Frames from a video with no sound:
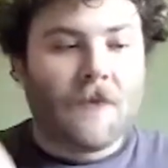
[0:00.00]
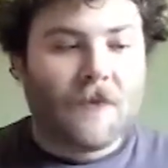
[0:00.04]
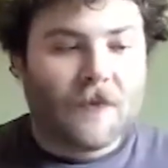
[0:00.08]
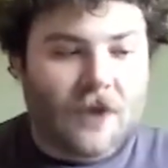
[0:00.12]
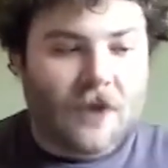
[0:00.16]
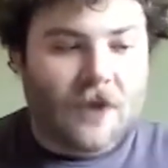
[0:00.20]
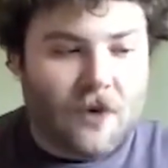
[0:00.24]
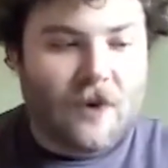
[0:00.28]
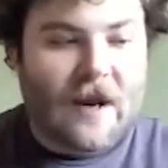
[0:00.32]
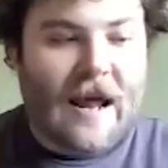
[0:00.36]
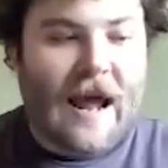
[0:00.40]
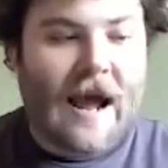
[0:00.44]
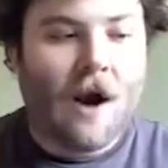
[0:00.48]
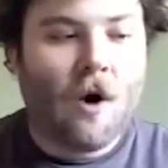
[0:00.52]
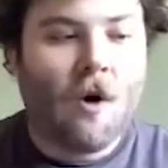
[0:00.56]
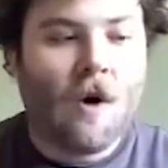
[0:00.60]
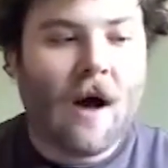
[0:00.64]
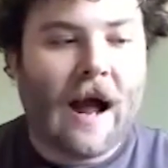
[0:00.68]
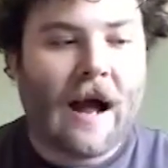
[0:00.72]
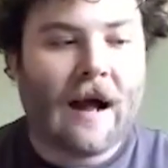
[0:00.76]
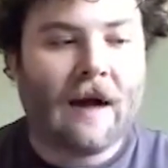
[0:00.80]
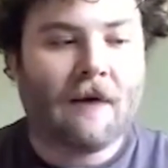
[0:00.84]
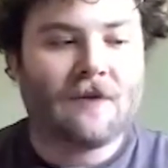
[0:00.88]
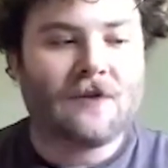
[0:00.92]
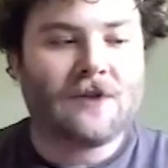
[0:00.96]
You now
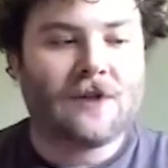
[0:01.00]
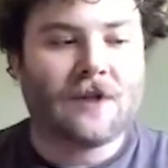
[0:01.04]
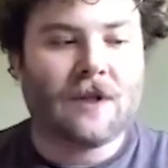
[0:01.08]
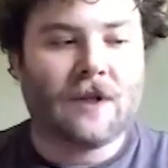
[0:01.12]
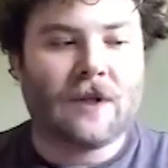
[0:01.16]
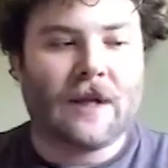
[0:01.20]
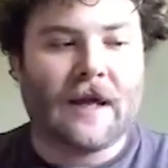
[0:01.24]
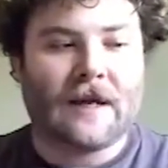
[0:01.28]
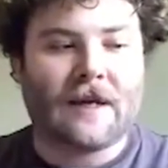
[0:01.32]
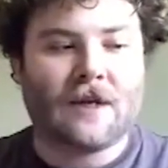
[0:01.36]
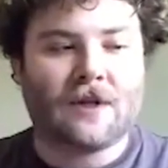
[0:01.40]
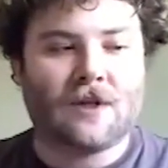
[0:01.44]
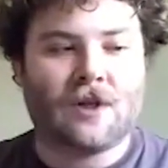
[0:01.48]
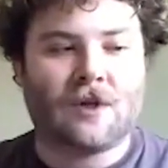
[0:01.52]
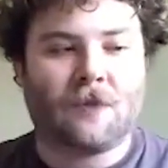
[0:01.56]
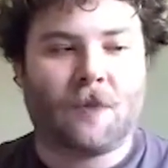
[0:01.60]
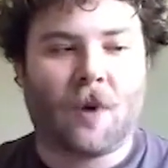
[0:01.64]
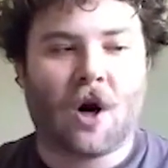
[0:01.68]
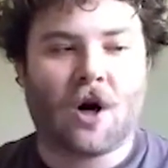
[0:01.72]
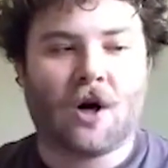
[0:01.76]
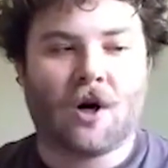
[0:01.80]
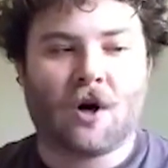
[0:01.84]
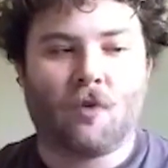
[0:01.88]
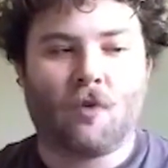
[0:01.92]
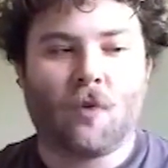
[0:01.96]
have to
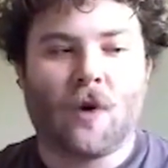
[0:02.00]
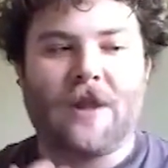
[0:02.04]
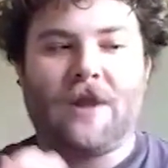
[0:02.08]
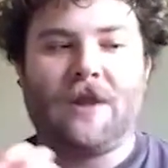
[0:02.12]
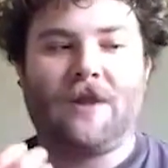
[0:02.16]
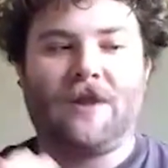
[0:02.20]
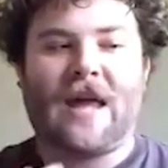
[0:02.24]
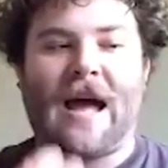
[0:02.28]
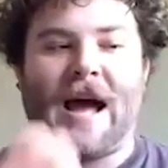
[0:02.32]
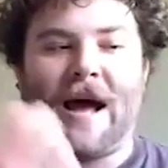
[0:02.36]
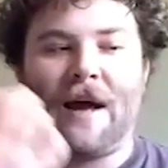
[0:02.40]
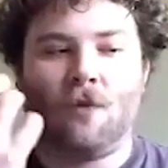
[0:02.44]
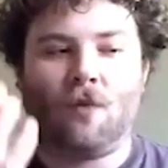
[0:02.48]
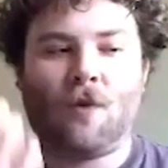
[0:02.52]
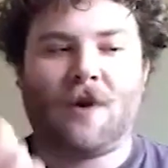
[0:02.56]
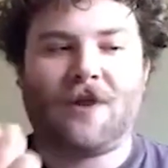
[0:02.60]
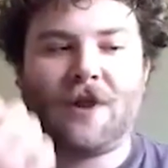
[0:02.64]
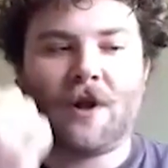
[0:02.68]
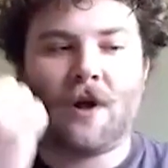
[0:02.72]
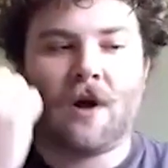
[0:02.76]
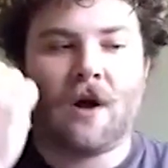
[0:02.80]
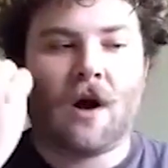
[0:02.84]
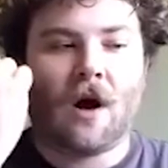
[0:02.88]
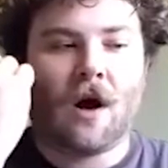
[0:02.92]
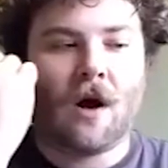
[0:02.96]
partner with that.
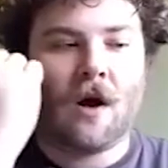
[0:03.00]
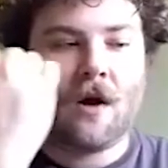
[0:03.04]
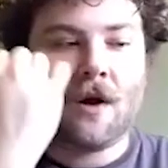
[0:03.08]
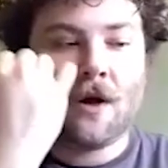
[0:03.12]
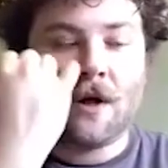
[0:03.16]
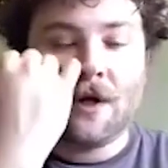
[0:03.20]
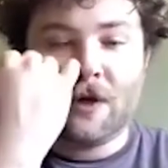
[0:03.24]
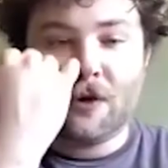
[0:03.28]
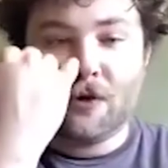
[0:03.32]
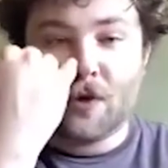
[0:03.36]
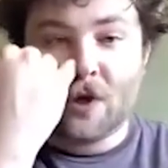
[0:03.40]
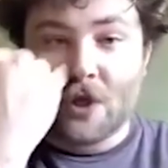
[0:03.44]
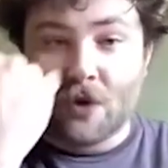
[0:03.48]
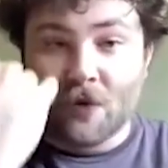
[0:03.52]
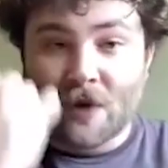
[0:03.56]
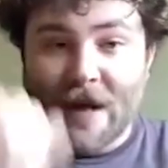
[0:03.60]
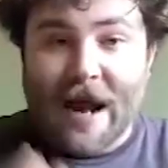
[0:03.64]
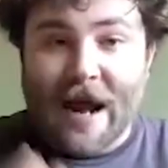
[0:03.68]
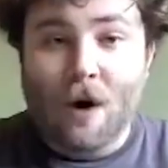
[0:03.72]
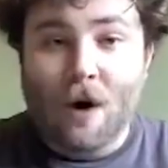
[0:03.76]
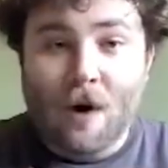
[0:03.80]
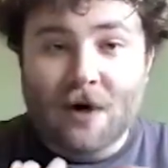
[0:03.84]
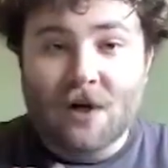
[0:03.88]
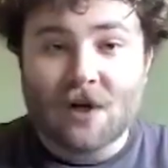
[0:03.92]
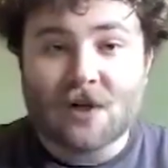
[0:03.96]
You
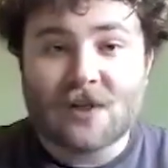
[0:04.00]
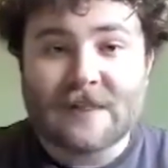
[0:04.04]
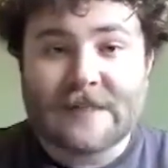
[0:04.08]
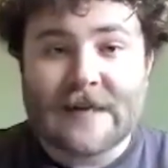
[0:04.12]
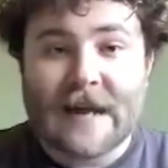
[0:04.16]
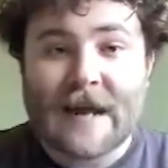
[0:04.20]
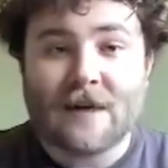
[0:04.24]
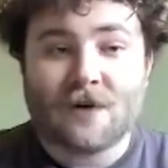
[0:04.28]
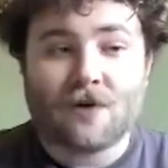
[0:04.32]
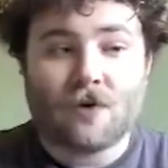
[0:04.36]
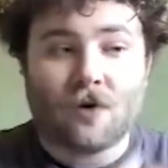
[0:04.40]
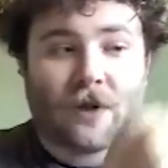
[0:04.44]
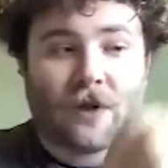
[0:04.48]
now understand